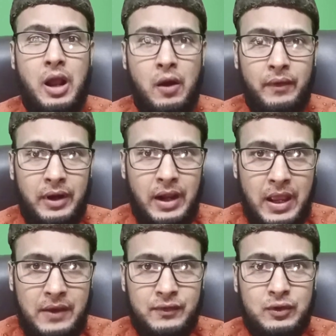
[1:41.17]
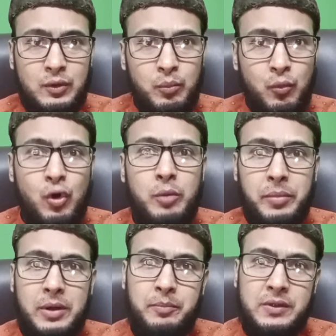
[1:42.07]
our lives more
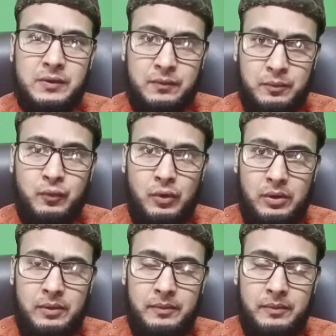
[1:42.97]
purposeful,